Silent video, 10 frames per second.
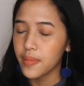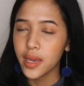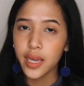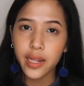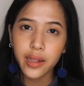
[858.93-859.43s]

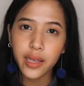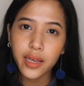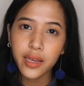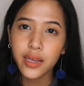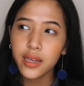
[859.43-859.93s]
It
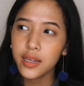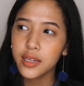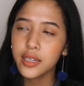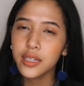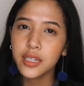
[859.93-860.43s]

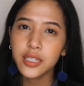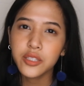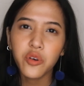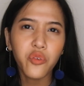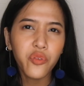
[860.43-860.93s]
is
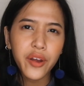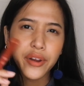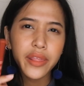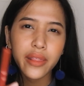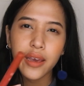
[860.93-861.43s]

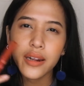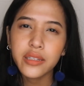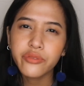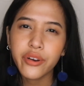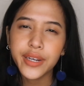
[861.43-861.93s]
very thin,
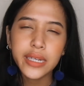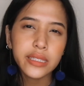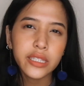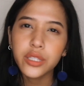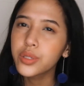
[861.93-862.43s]
it's very
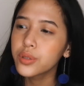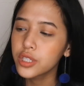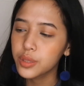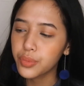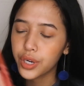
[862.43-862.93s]
easy to
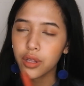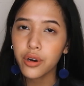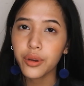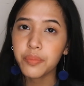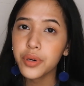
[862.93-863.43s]
just put it on
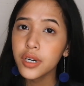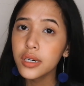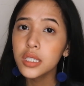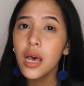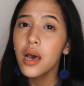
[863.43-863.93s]
your
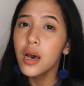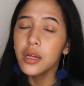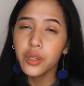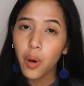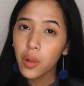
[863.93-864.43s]
purse.
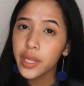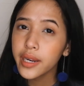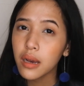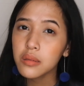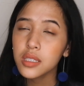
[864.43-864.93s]
The only
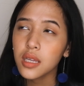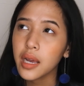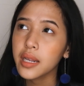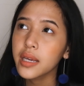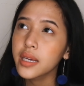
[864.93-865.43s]

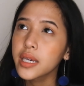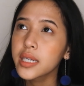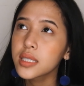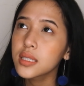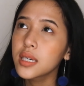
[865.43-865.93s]
downside
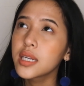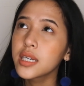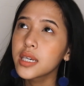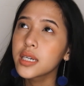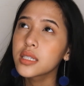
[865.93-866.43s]
is it
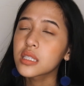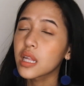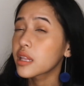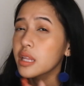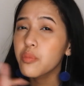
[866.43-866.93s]
is
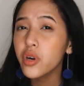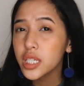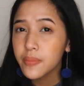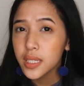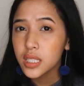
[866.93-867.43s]
slightly more
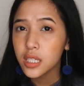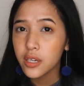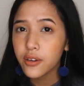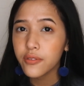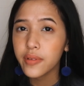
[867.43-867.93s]

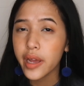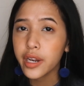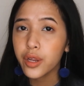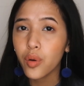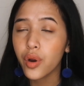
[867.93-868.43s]
expensive
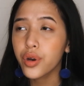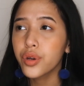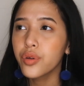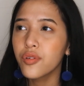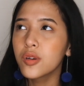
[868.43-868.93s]
than your
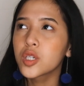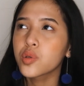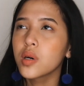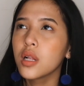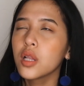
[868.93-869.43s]

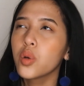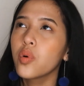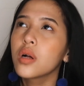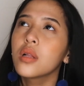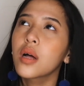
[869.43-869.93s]
usual
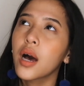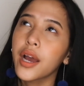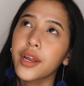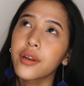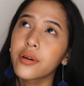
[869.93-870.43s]
local
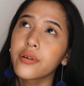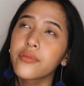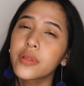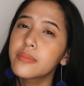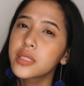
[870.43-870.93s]
kind of
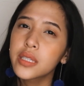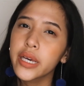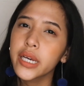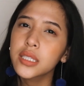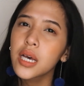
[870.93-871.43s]

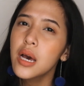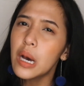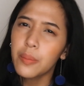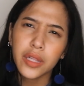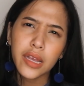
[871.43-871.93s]
lipsticks.
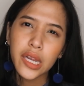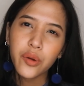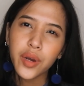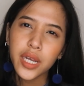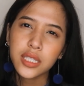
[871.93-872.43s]
But
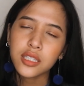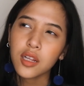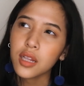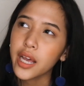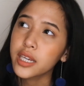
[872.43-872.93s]
anyway, it's
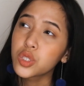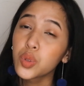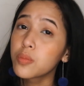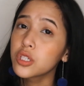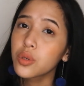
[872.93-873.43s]
not like
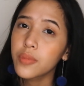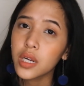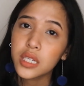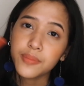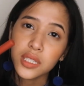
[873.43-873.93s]
super
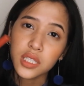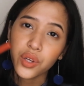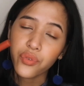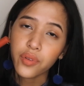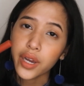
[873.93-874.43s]

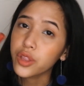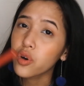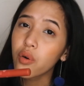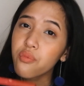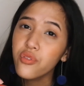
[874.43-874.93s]
expensive like
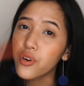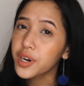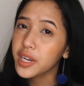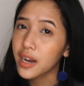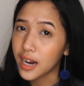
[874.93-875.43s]
Tom
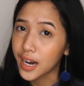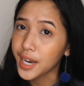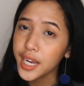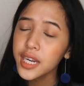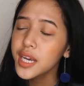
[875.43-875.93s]
Ford
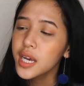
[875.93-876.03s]
kind.